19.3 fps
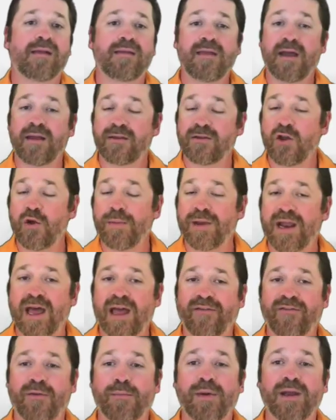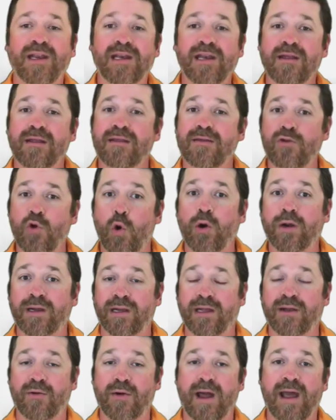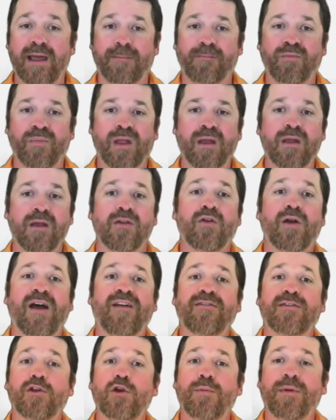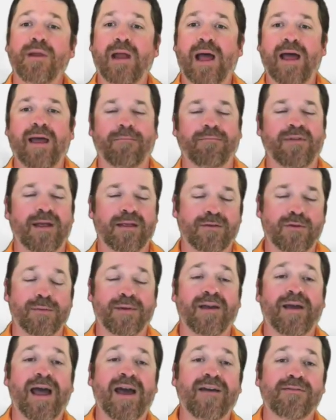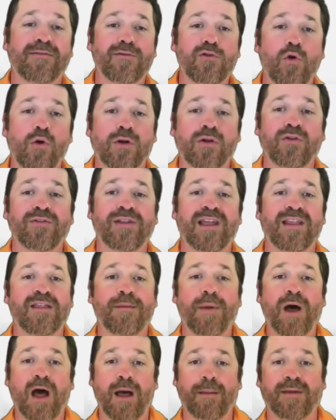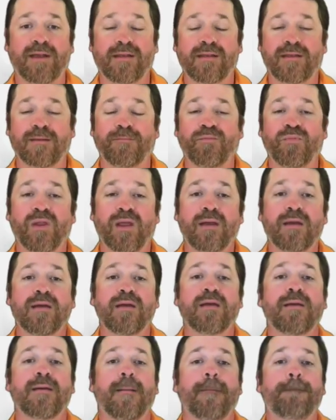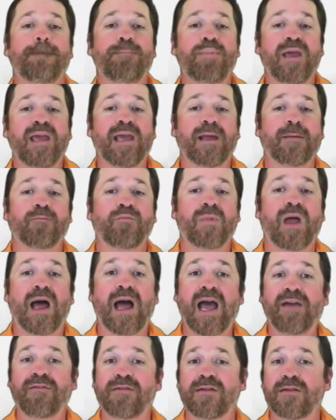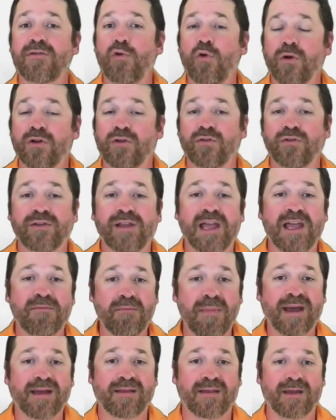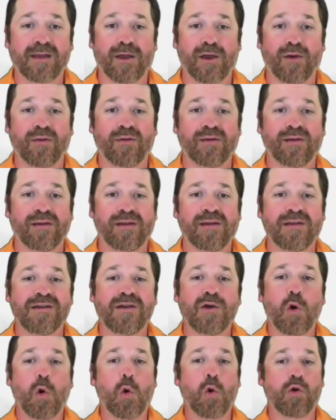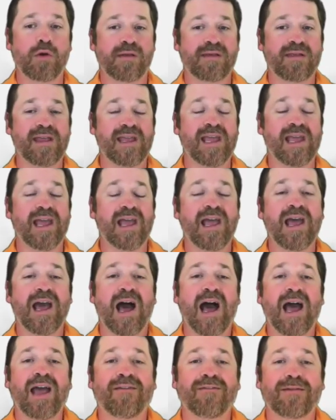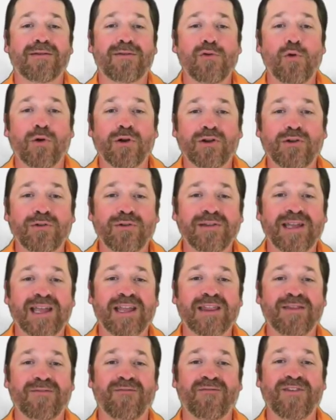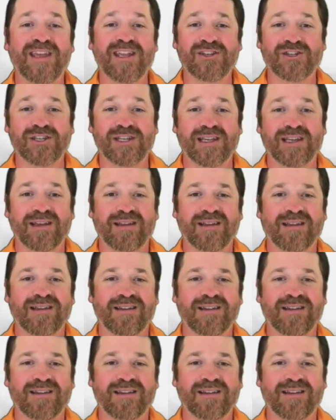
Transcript: It's not scuba diving, but it is snorkeling, right? So I've scuba, I've not scuba, I've snorkeled in the Bahamas. B, I have snorkeled in Mexico. Or C, I have snorkeled in Fiji.